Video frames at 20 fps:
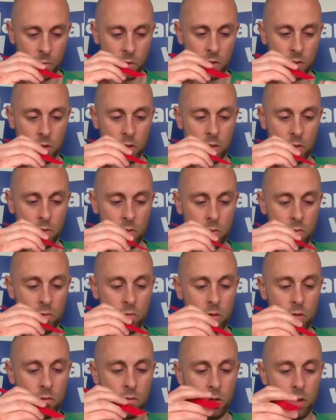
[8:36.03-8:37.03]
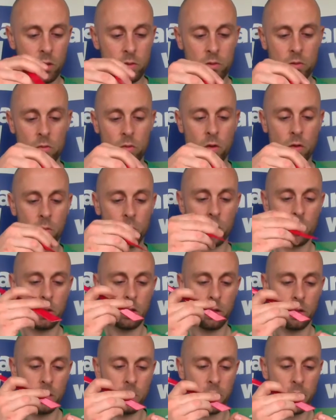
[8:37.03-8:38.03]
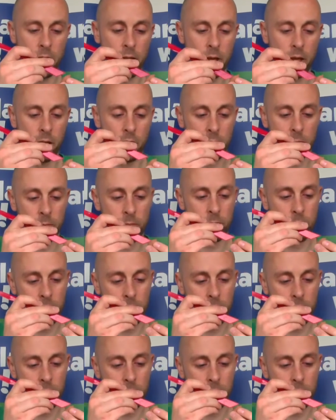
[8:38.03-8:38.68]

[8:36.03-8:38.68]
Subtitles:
So there's no real right or wrong with the hair,